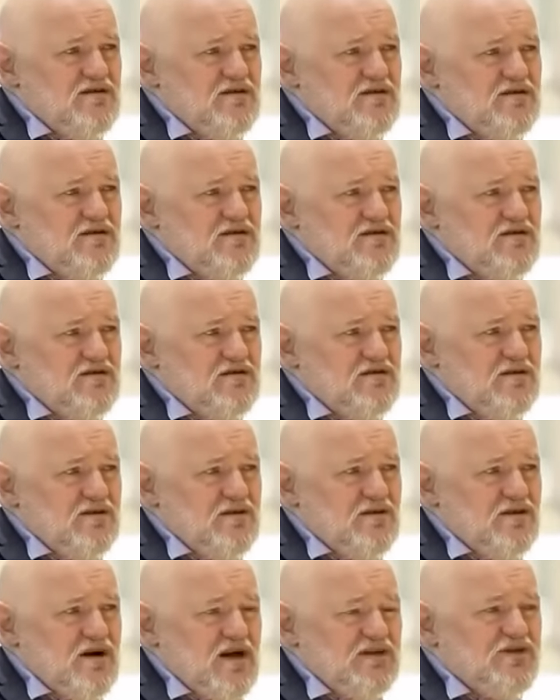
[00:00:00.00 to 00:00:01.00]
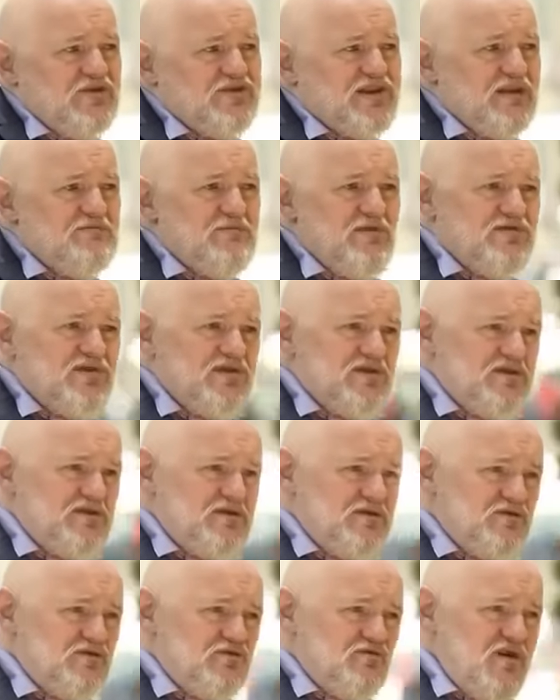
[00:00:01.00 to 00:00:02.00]
at the time of
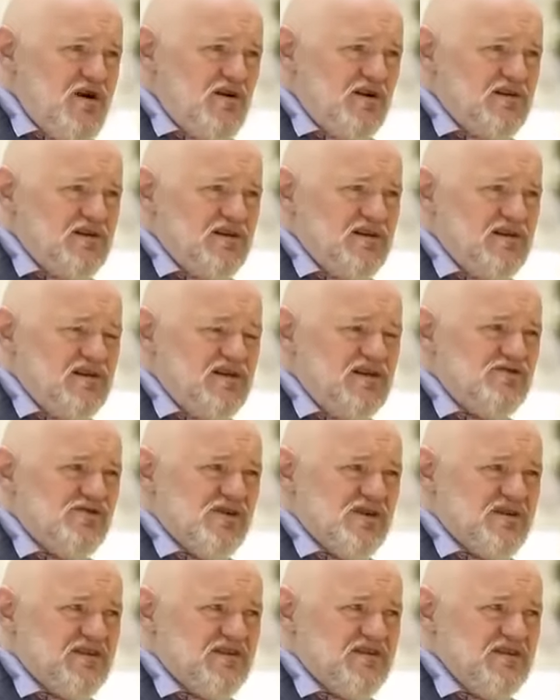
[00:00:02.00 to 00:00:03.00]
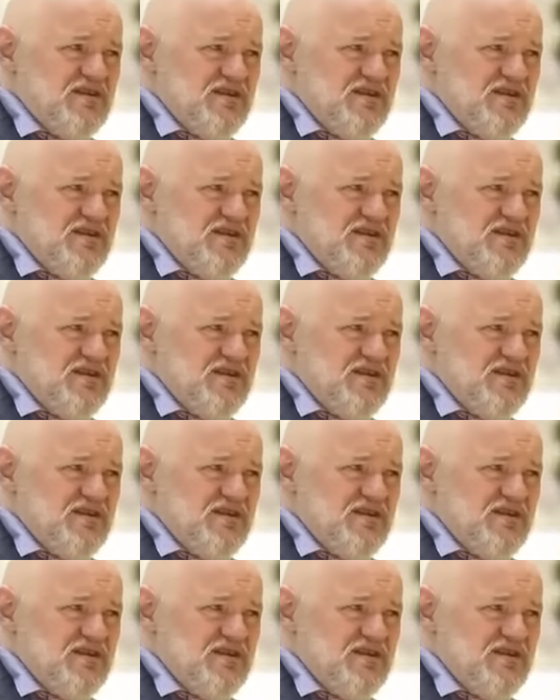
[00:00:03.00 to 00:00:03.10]
the war in Iraq,